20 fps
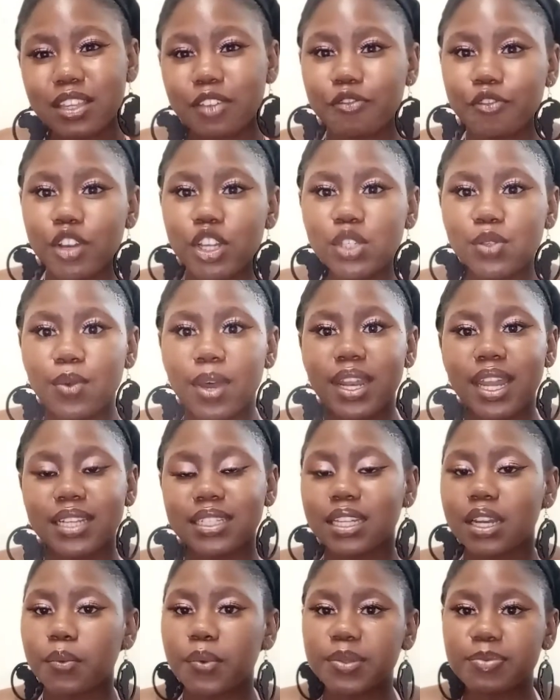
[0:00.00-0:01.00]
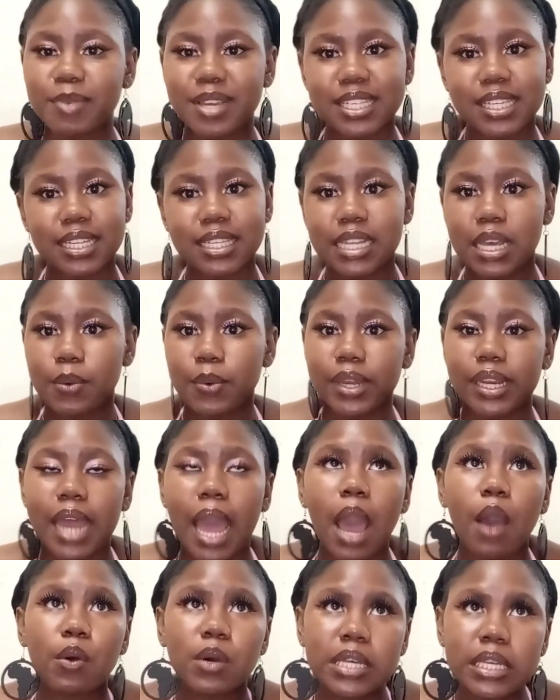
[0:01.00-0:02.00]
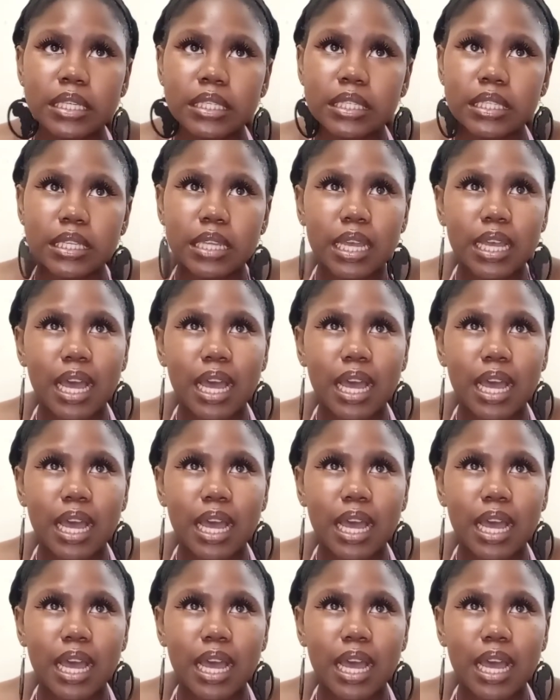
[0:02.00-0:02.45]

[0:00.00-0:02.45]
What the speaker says: The first one I did it with my sister when I was